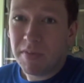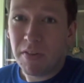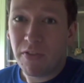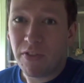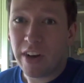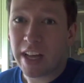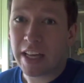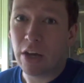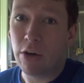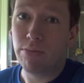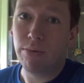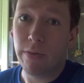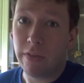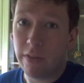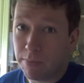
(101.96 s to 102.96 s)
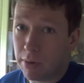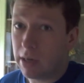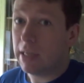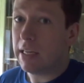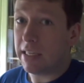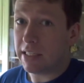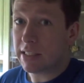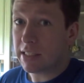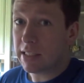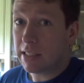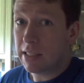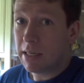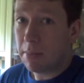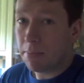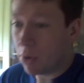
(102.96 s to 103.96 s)
flag it up with the police.
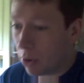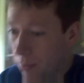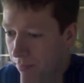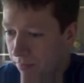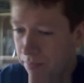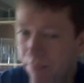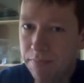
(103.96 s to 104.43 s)
But